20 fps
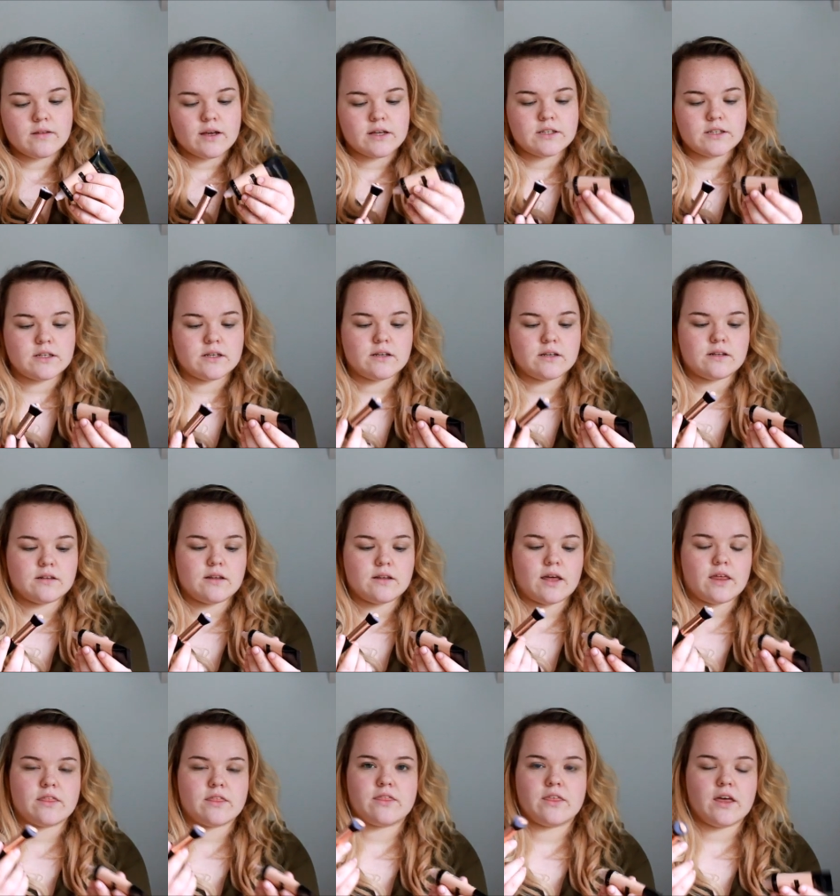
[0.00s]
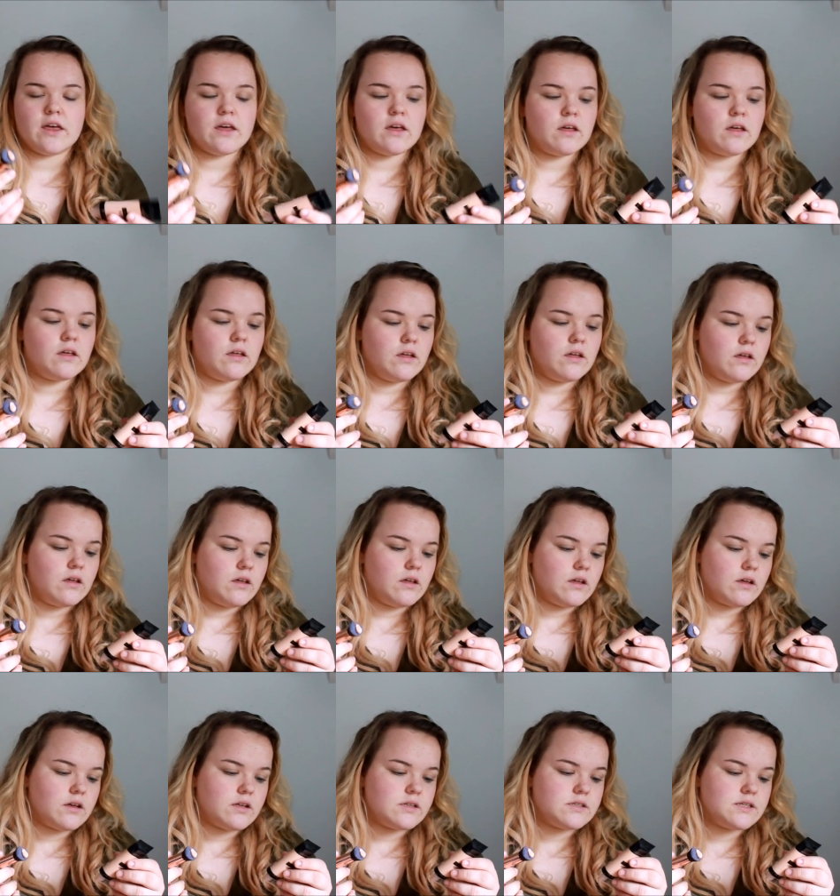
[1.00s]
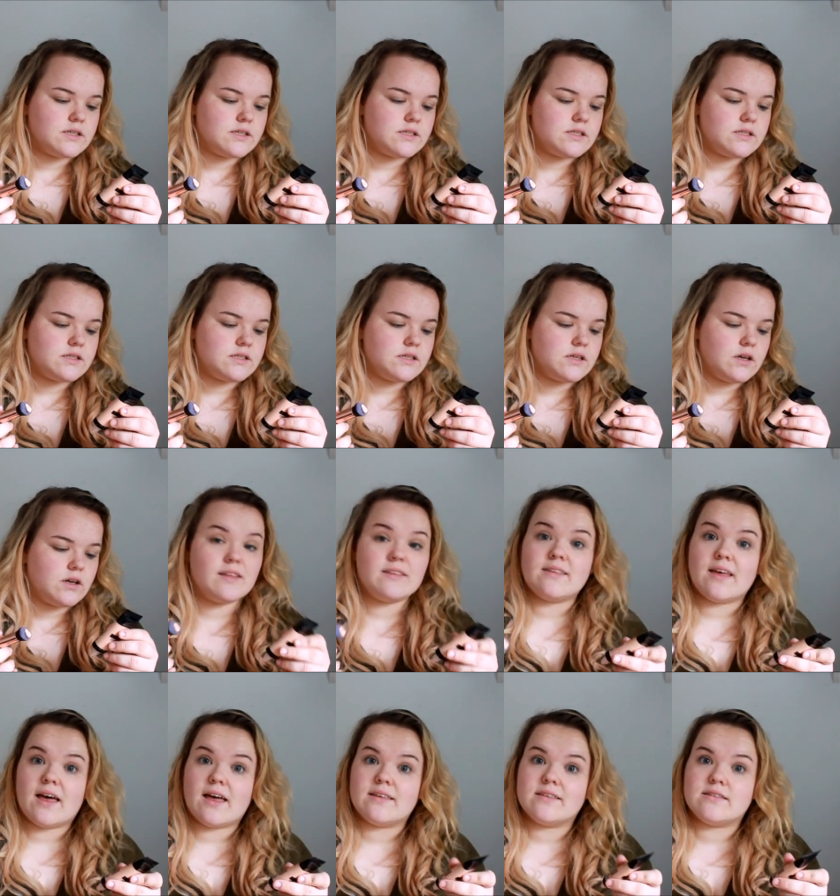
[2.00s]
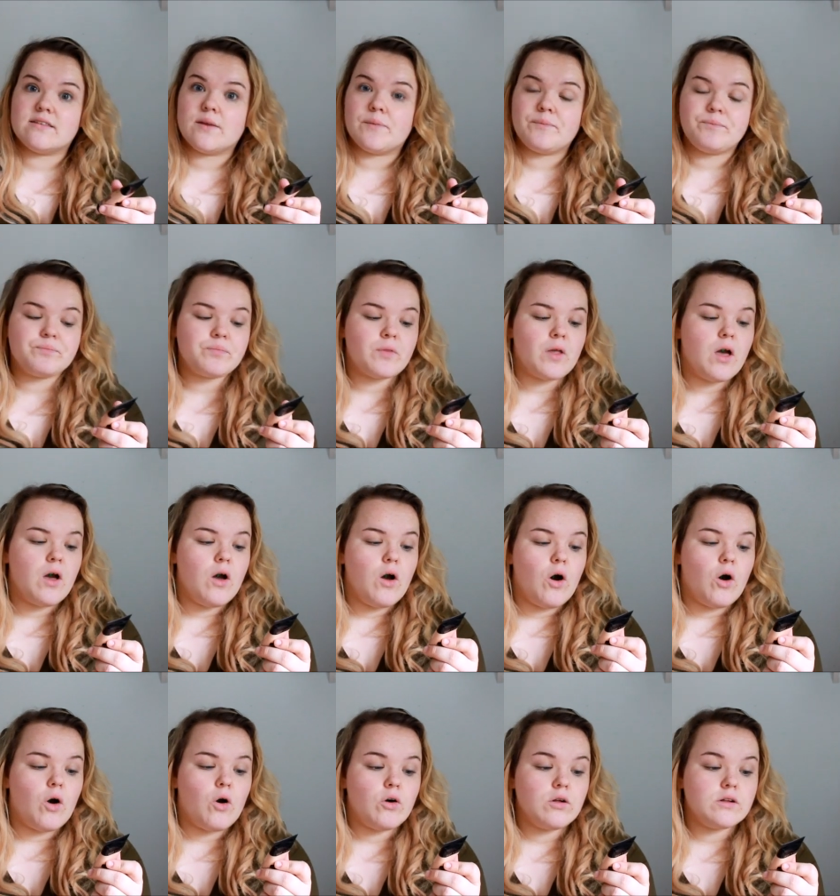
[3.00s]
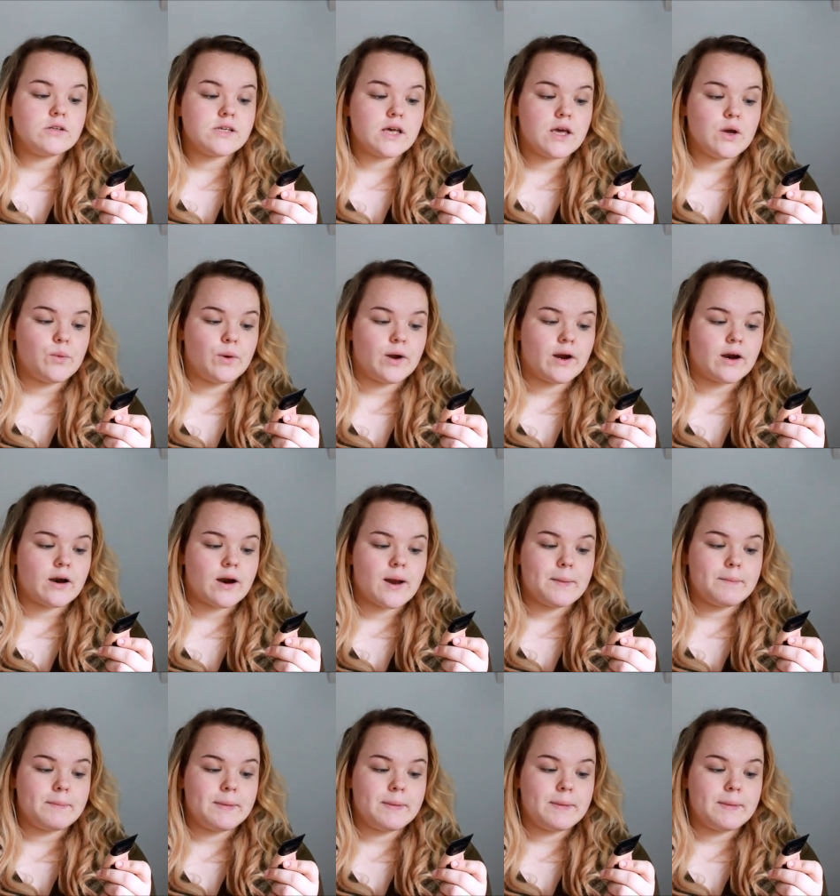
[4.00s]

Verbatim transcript: Actually, like a thick consistency. It says all day wear,